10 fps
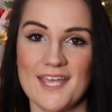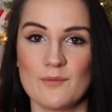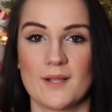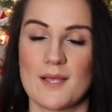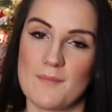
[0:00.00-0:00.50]

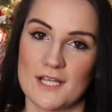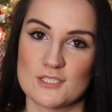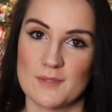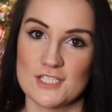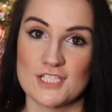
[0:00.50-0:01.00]
Welcome back
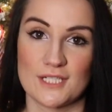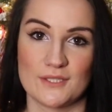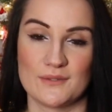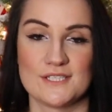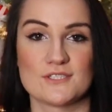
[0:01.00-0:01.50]
to my
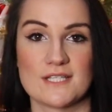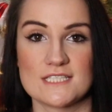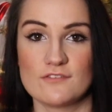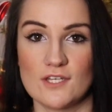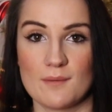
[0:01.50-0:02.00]
channel. In
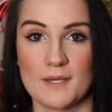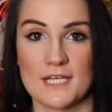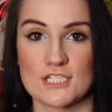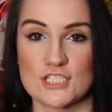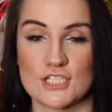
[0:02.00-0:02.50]
today's video, I'm
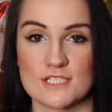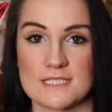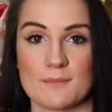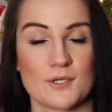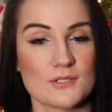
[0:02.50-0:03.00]
gonna share
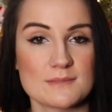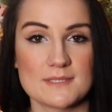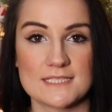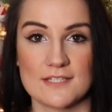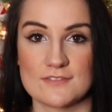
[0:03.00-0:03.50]
some
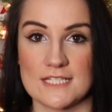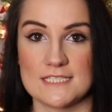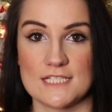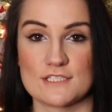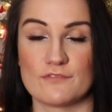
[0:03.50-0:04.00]
Christmas gift
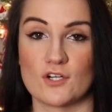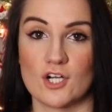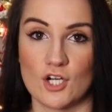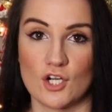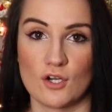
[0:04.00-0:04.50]
ideas for
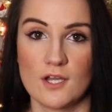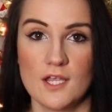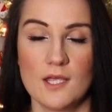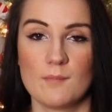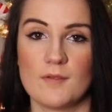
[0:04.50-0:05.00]
her.
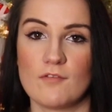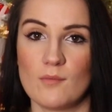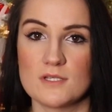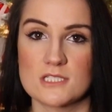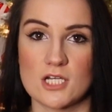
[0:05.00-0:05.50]
Before
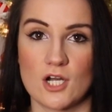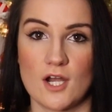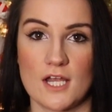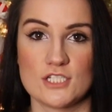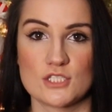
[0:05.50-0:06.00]
we
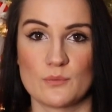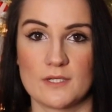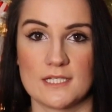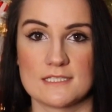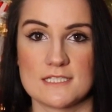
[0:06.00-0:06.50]
start, I just
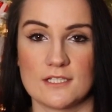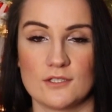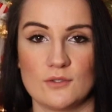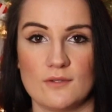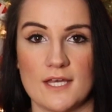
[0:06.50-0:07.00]
wanna tell
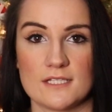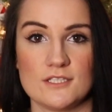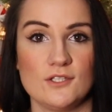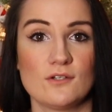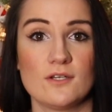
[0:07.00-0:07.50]
you that
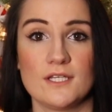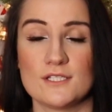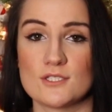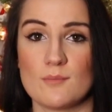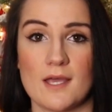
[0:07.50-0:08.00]
you don't
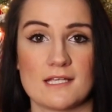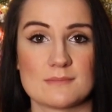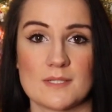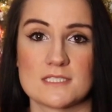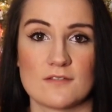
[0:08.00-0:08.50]
need to buy
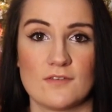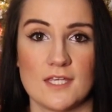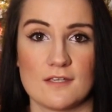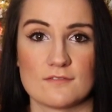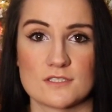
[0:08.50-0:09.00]
expensive
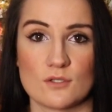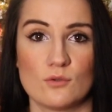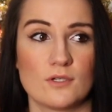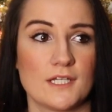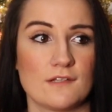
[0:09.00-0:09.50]
gifts
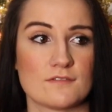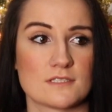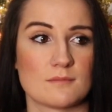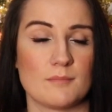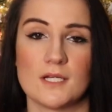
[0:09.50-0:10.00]
or
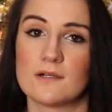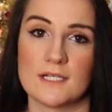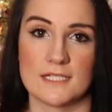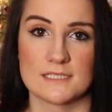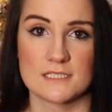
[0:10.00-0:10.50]
gifts,
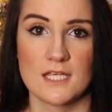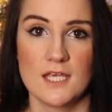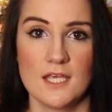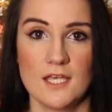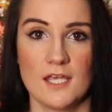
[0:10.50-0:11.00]
period,
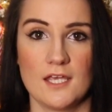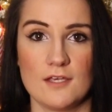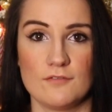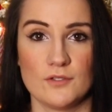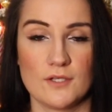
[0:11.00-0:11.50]

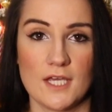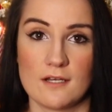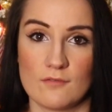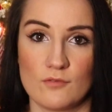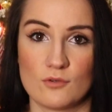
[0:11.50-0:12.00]
if you
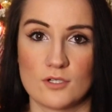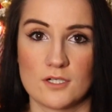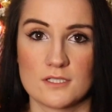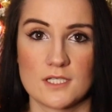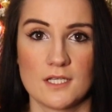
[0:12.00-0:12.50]
can't
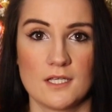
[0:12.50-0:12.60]
afford.